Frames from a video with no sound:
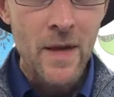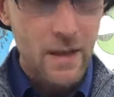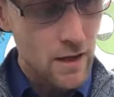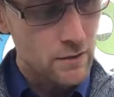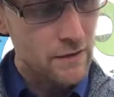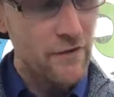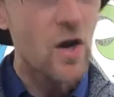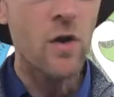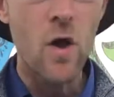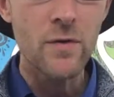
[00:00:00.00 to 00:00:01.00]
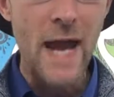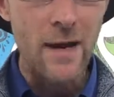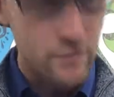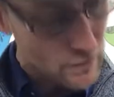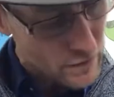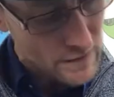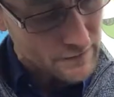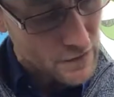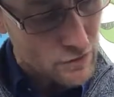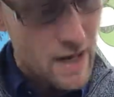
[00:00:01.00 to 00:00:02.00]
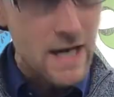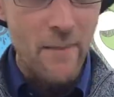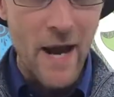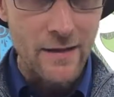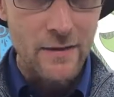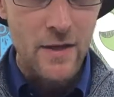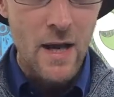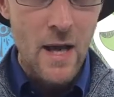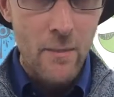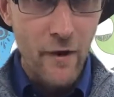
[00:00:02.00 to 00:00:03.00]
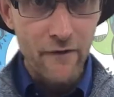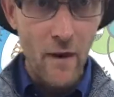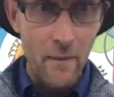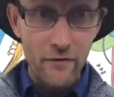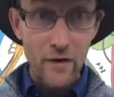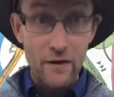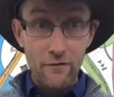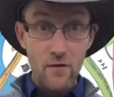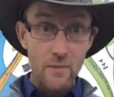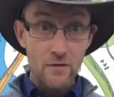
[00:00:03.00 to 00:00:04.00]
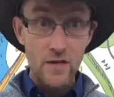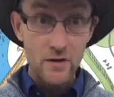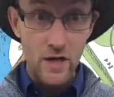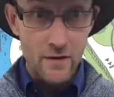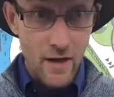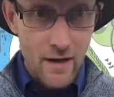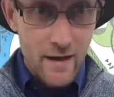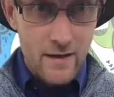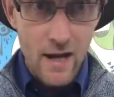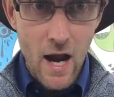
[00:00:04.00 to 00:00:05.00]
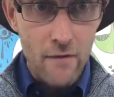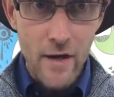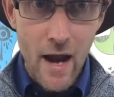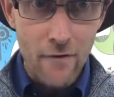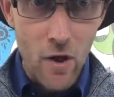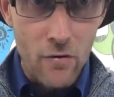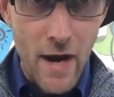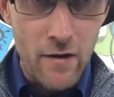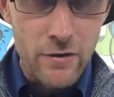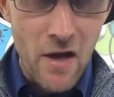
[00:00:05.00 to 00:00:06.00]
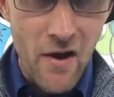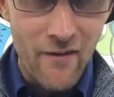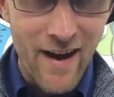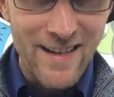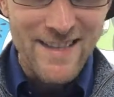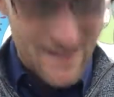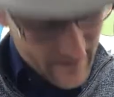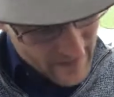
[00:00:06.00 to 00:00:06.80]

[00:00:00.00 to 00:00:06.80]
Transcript: Girls, if you've got long nails, you just have to try your best. But I'm afraid if you're a musician, you can't really have long nails, all right?